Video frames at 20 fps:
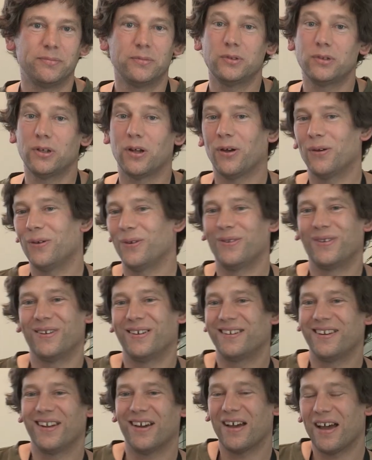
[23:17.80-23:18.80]

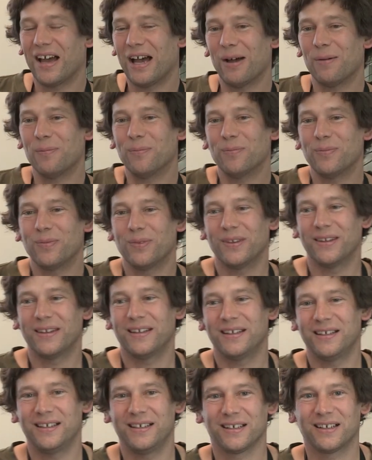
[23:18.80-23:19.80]
no, no. Um,
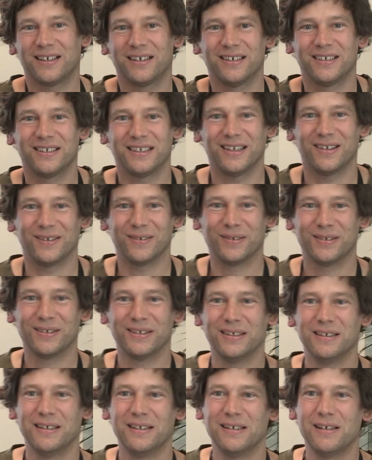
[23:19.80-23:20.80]
okay. Yeah.
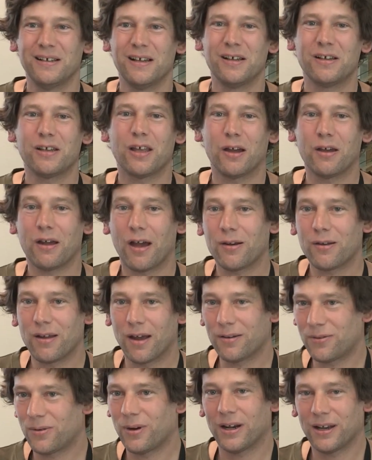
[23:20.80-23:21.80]
No, I'd,
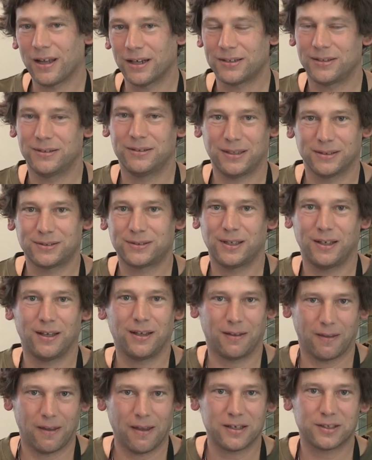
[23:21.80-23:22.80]
I'd, quite like to just
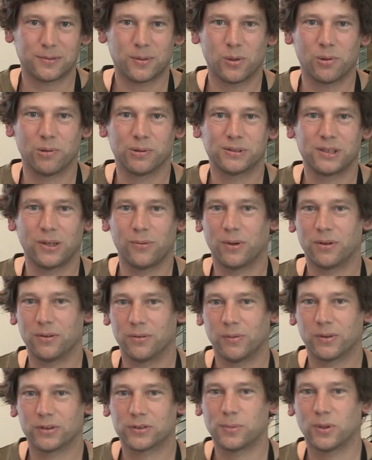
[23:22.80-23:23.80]
explore and see what,
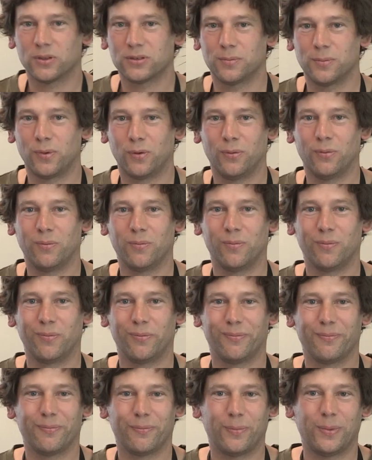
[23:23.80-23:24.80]
what's possible,
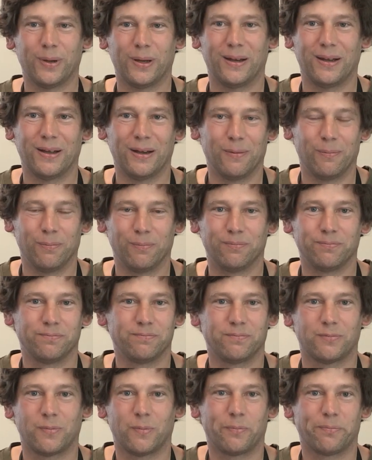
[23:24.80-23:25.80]
but um,
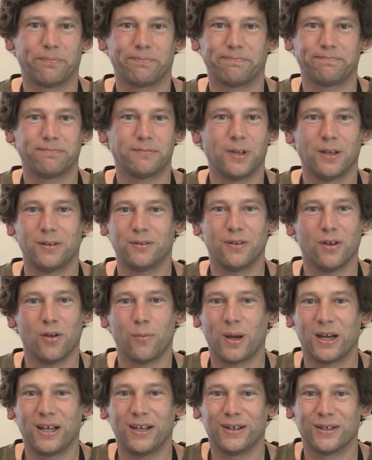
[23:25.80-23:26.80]
there's no
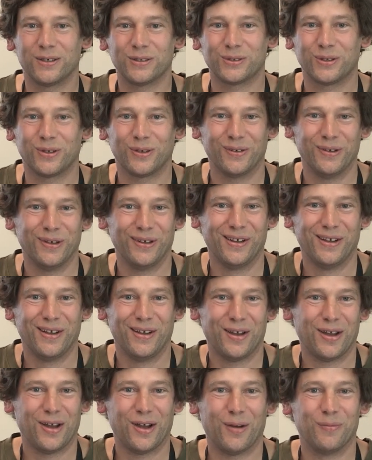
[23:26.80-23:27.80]
money in it, so
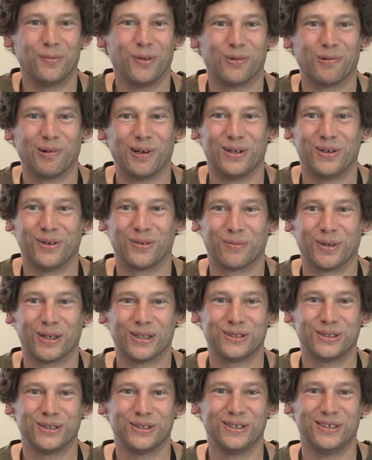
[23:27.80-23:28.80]
I'm not really doing
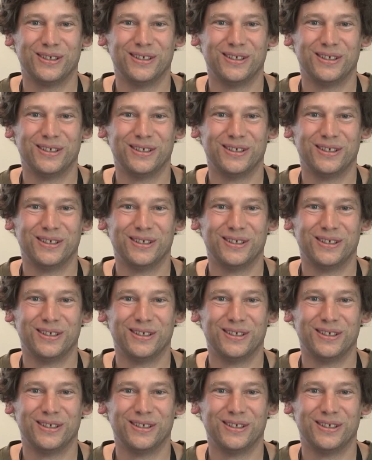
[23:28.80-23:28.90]
much.